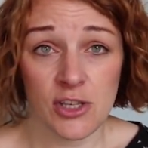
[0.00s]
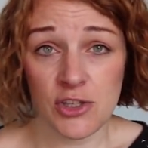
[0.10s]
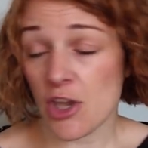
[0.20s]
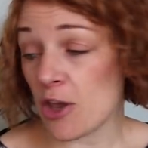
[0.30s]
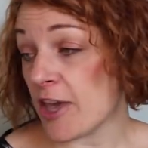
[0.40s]

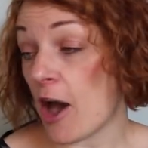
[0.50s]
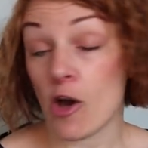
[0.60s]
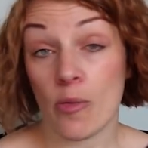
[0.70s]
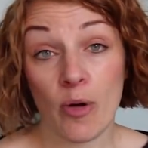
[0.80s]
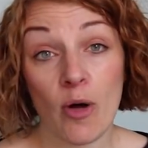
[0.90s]
So yeah,
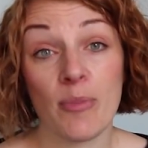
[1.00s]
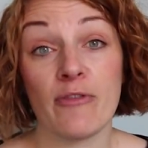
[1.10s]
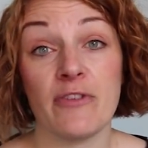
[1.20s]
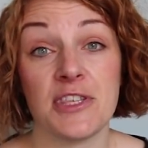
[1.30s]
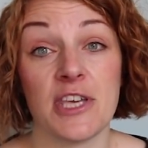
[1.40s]
I'll pop the
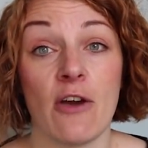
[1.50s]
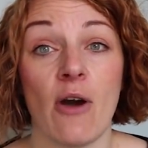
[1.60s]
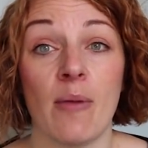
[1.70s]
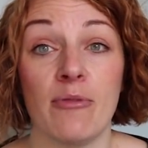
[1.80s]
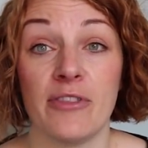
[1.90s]
video
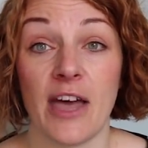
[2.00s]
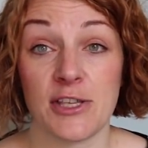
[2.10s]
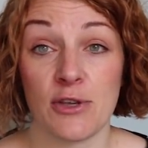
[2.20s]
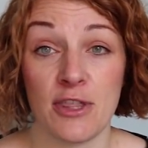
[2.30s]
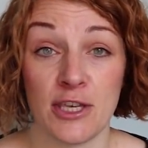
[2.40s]
up for that,
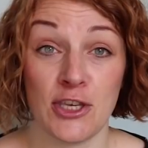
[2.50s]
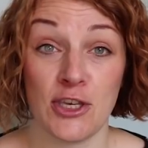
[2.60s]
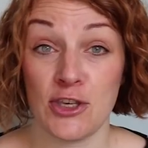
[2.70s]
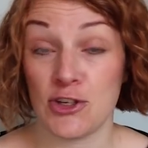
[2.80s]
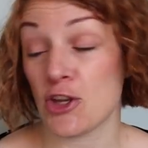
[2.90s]
so I think
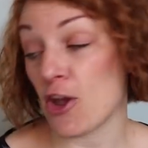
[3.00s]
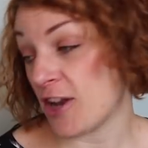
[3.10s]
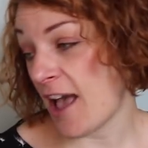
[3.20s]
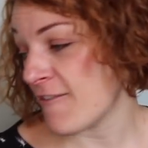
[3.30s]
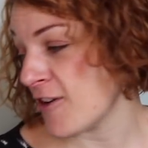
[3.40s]
you should go and
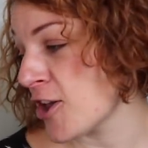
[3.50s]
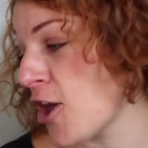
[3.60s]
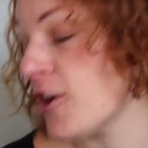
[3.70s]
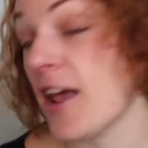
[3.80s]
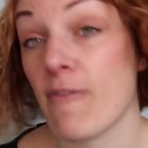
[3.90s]
have
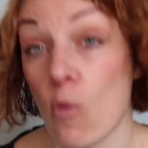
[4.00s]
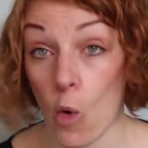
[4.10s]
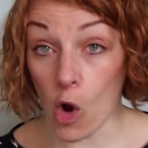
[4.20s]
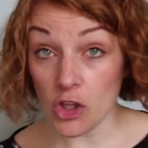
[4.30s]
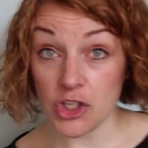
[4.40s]
a
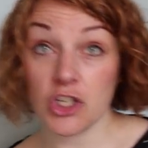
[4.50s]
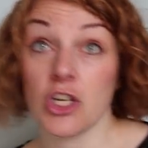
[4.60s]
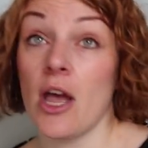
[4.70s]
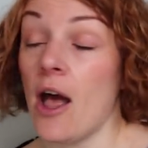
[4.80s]
watch.